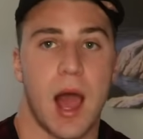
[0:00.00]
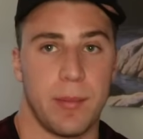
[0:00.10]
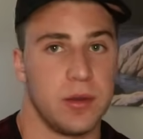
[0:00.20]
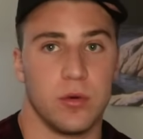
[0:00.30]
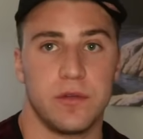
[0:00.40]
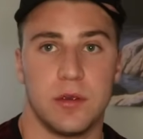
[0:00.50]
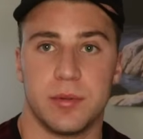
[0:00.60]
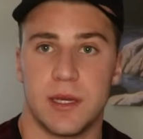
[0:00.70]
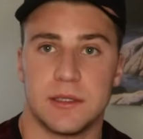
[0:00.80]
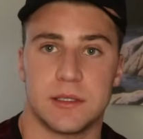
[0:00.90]
I've been to a few
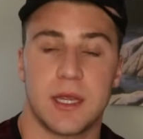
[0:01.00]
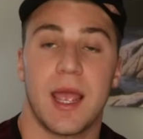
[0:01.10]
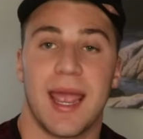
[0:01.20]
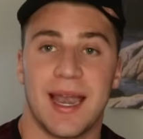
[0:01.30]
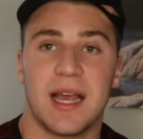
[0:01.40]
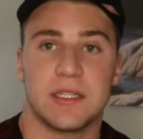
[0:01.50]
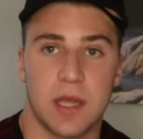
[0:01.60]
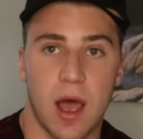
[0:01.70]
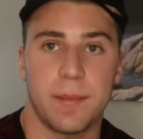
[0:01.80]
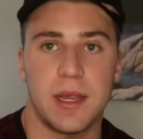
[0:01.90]
places. And I saw